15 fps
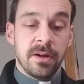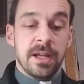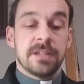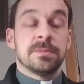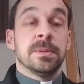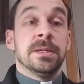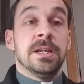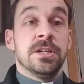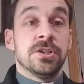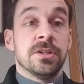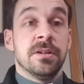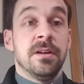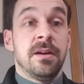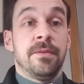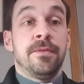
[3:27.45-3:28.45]
explanation
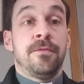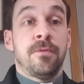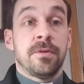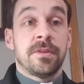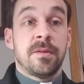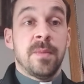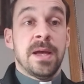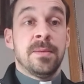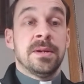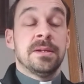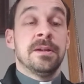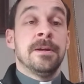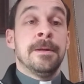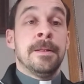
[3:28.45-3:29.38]
of the fourth commandment,